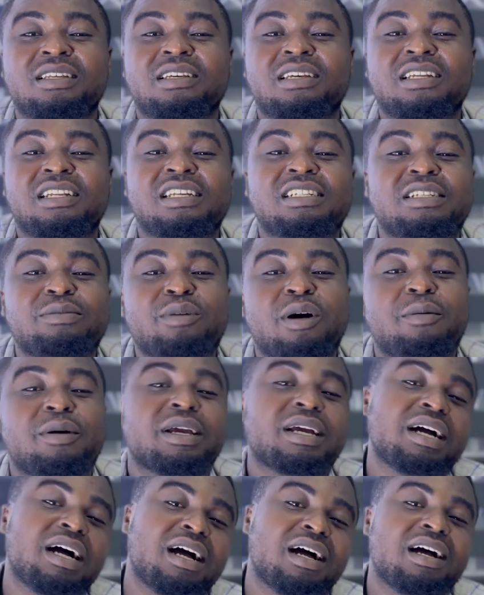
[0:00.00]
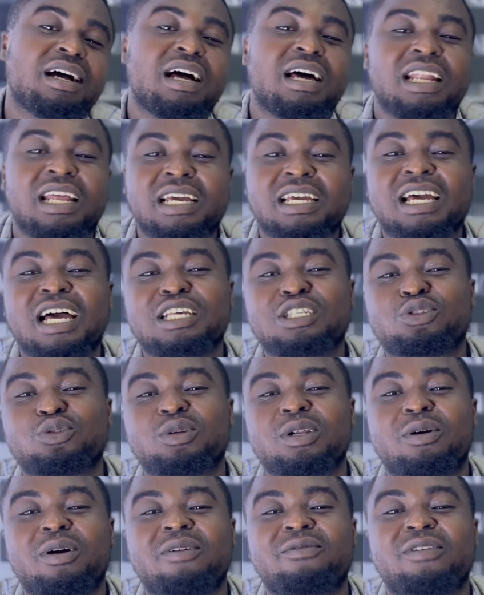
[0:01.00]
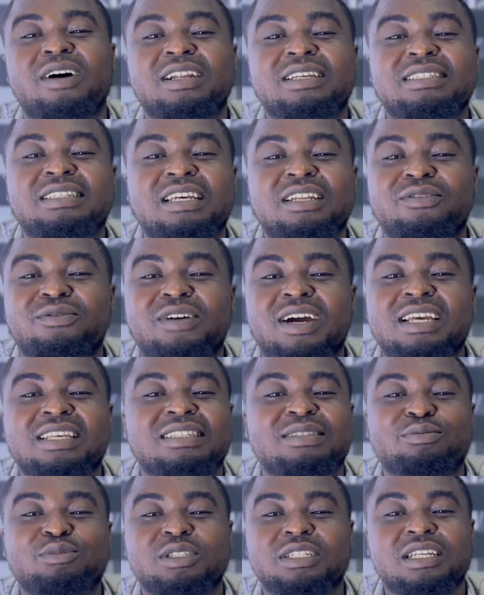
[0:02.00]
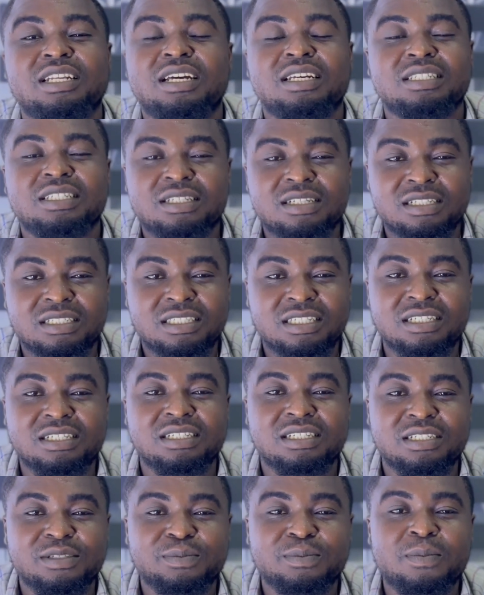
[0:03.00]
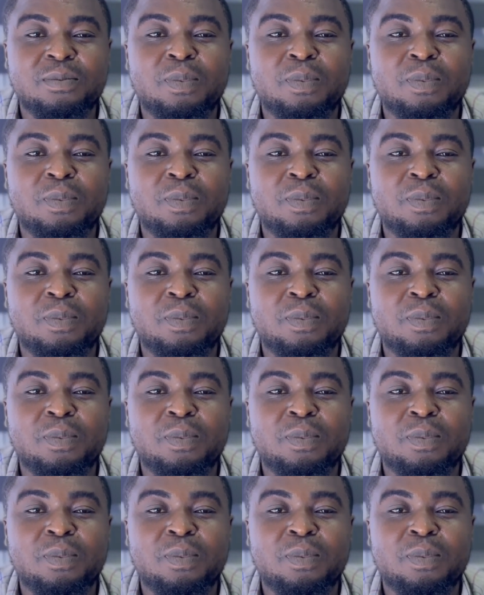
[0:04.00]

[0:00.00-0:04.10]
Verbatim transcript: Kennedy babe kan Alan Cash na wa fan say advice me say that jindi